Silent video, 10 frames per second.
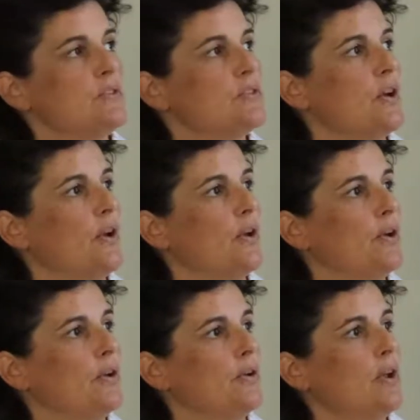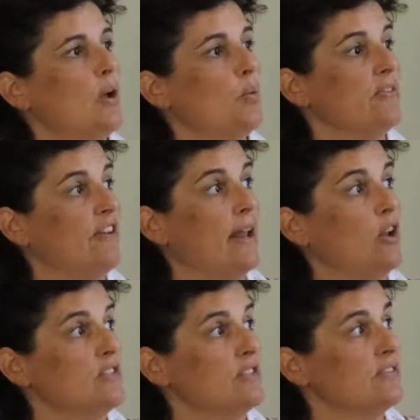So we found
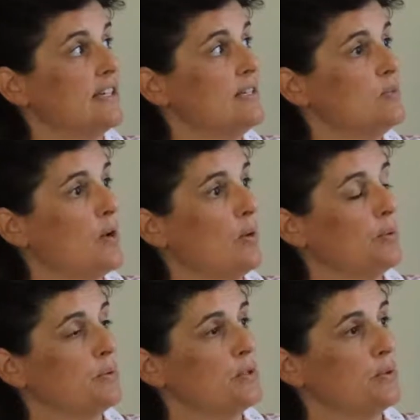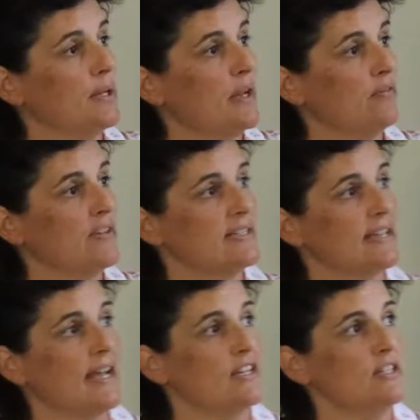lots of things while we were doing our
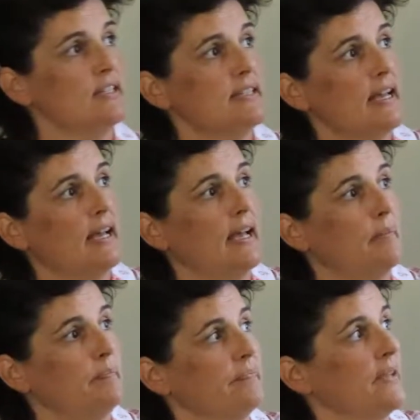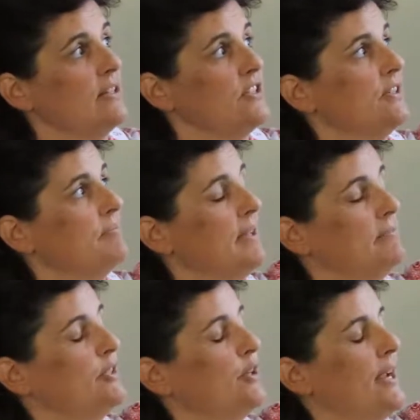investigations
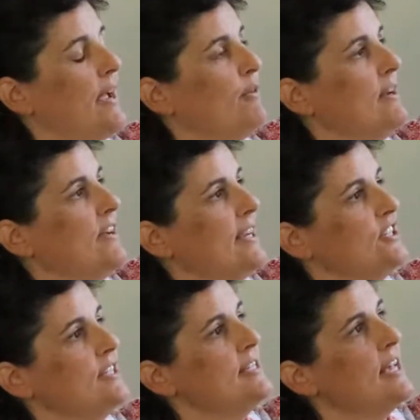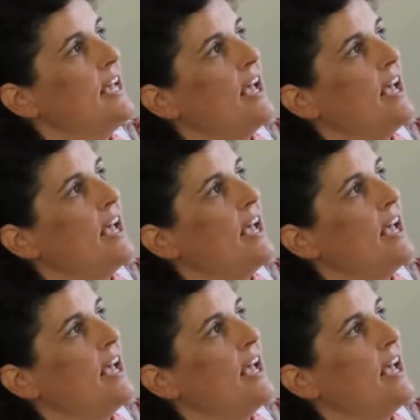our renovations.